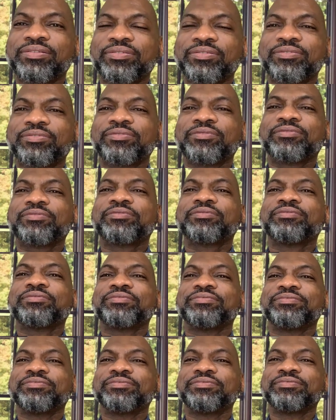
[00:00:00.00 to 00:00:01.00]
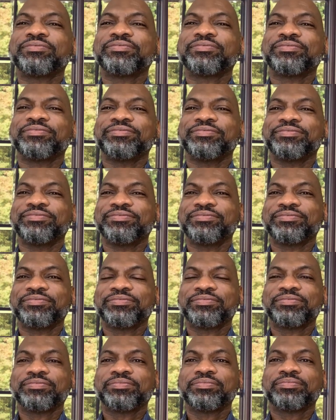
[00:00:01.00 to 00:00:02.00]

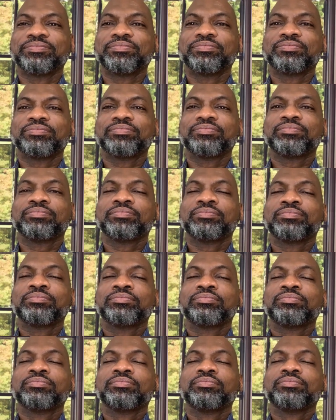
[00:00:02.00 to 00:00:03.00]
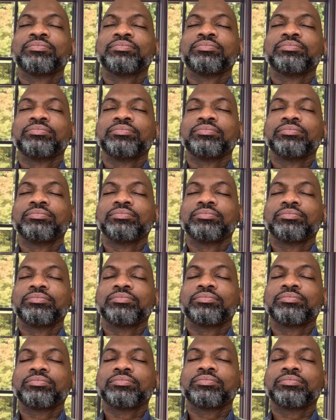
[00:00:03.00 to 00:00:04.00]

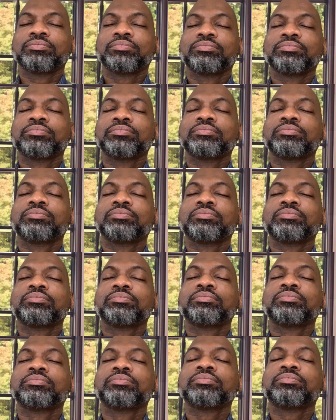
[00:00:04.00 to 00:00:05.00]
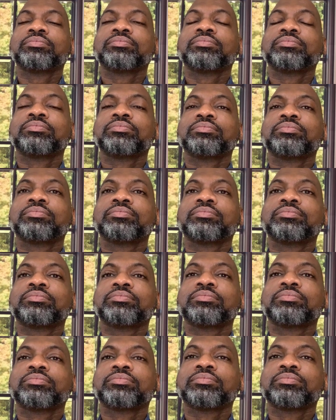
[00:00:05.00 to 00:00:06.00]

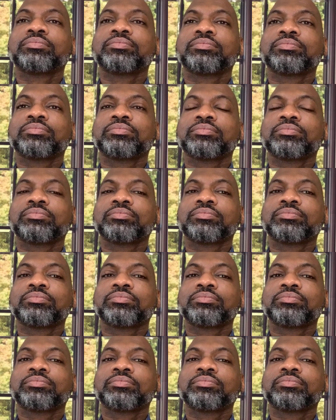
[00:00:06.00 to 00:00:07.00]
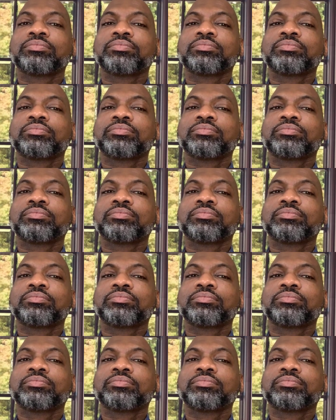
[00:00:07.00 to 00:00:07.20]
Nothing is said.